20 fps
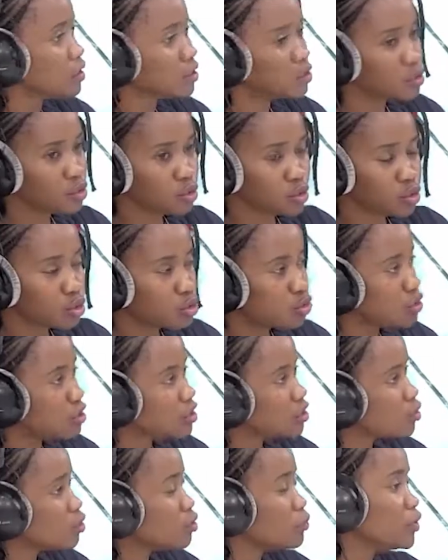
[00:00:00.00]
you go to
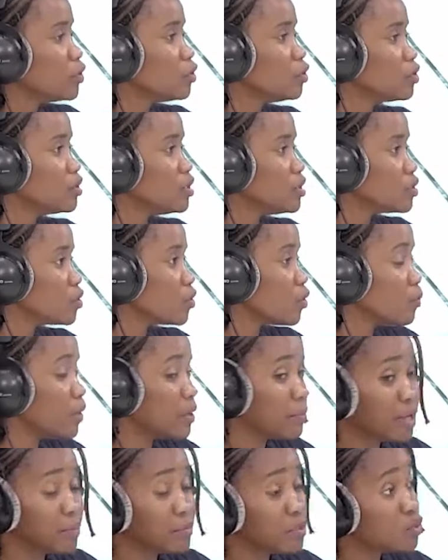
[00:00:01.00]
this home, you go to this home.
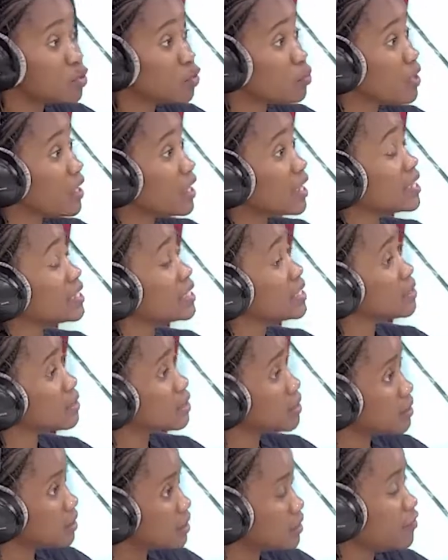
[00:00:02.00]
My mom used to make us
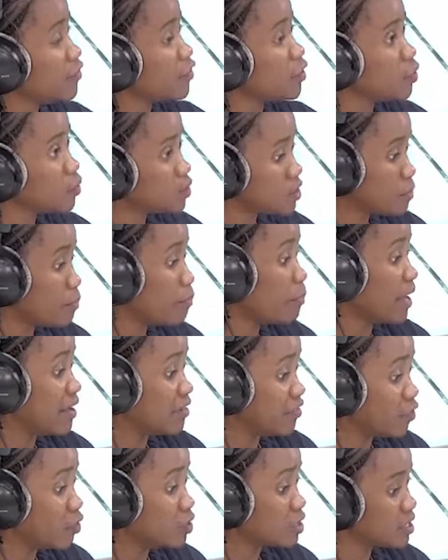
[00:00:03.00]
give clothes
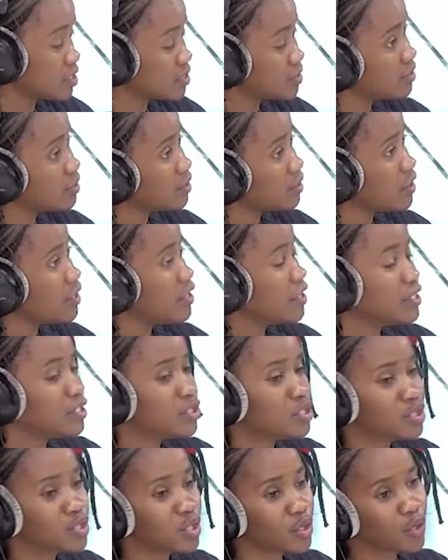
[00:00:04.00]
by force. Mm-hmm.
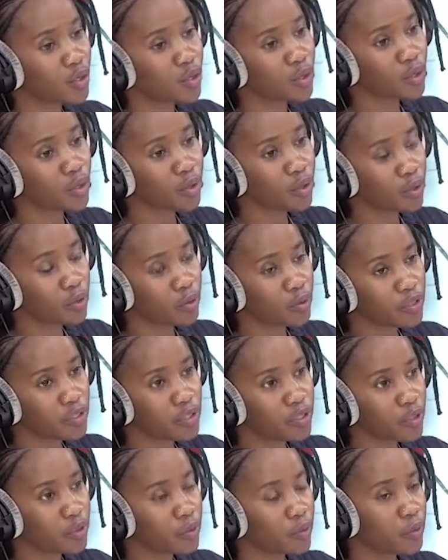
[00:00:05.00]
So,
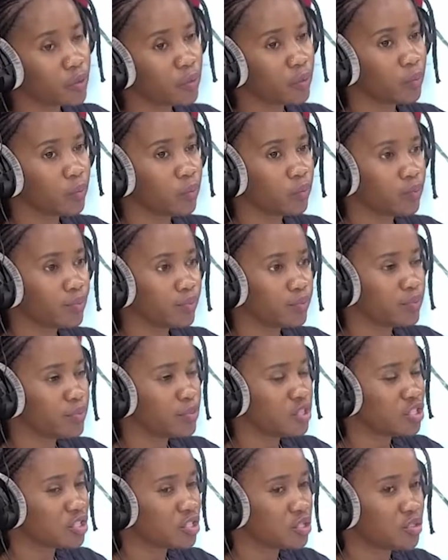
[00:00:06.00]
you know,
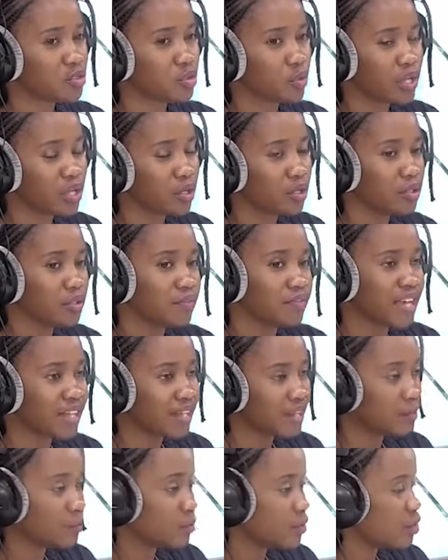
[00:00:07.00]
just doing all of
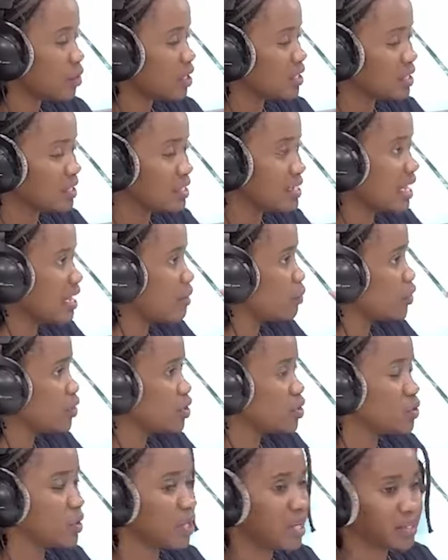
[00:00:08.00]
that, you know, at the time we
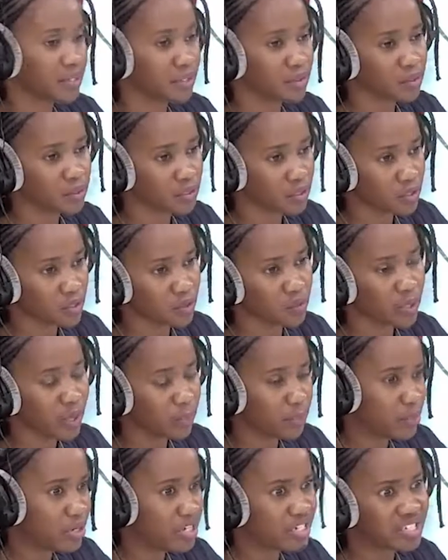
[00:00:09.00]
used to hate it because, you know, we are
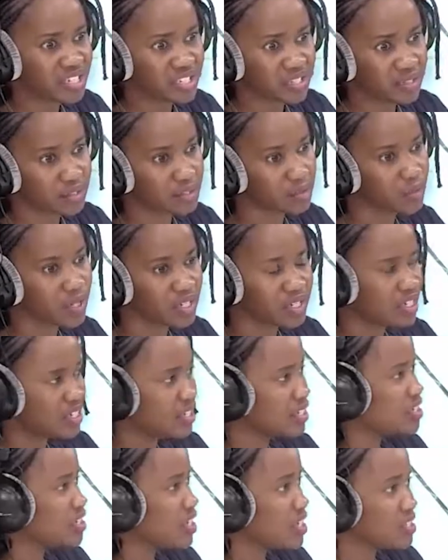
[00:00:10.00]
preteens, yeah. we're
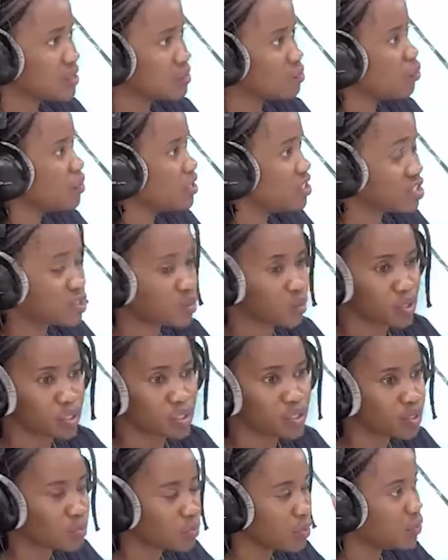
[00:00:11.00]
teenagers, yeah. we just
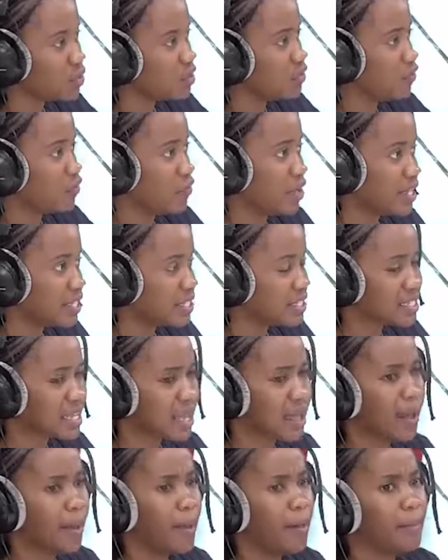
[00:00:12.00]
want to be with friends.
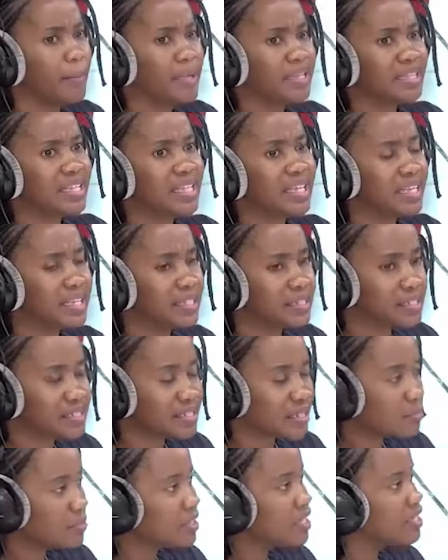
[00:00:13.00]
But then
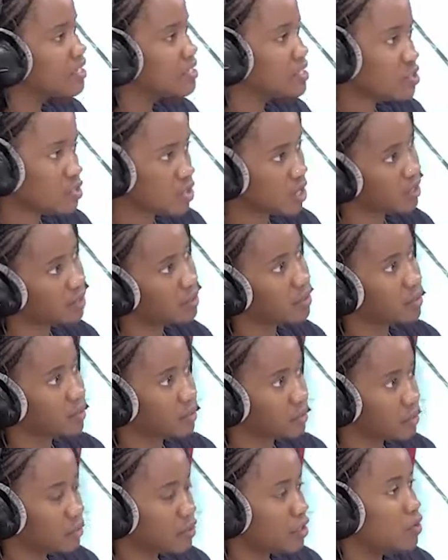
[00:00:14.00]
something struck,
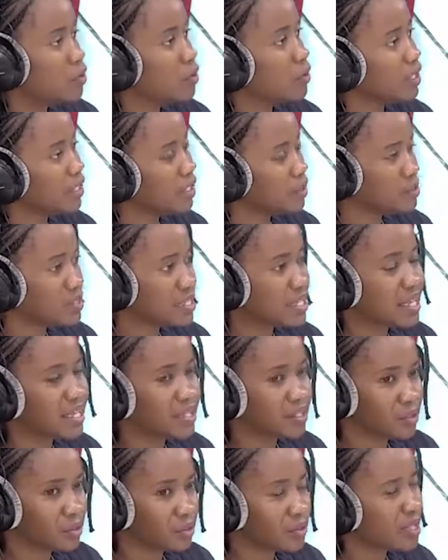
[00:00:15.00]
yeah. you know, and I was
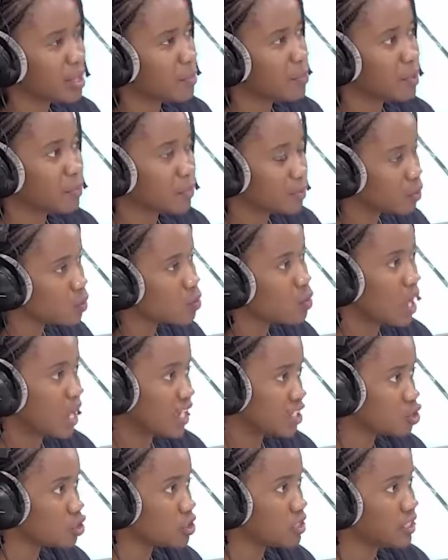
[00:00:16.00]
like, you know, there are people who
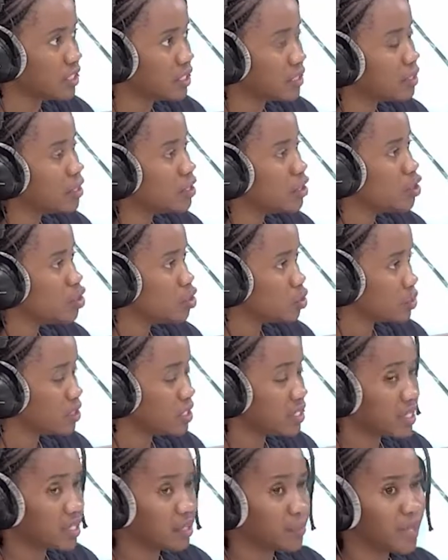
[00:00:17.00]
actually do
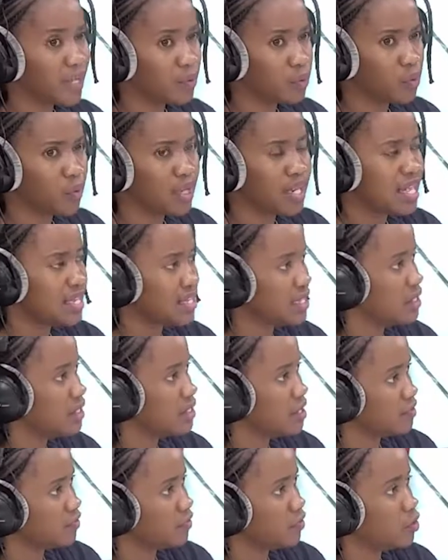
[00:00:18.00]
need help. And we were lucky
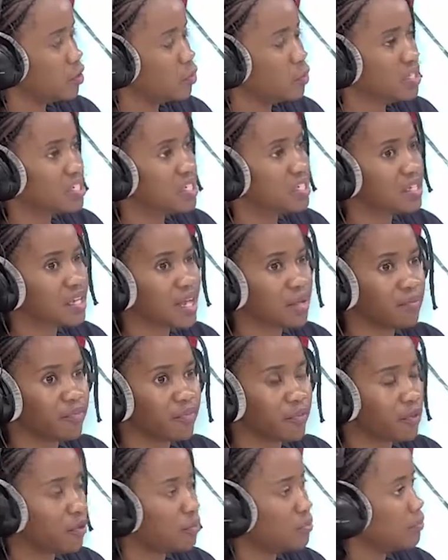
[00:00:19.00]
enough, you know, we didn't come
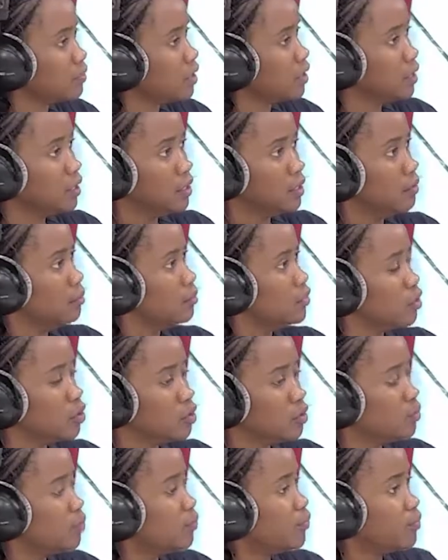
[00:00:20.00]
from, you
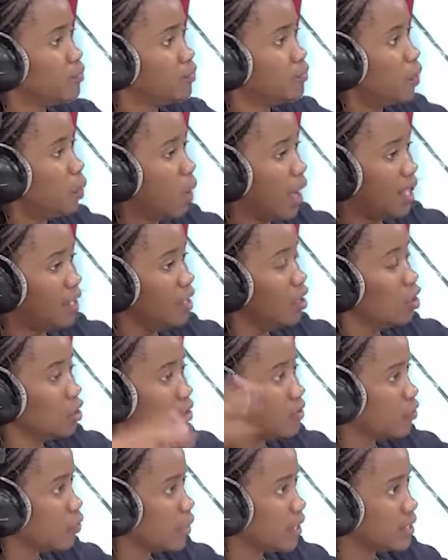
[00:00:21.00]
know, a
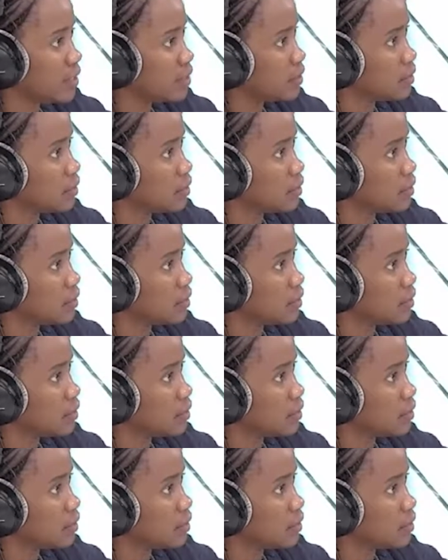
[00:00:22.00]
lot of wealth.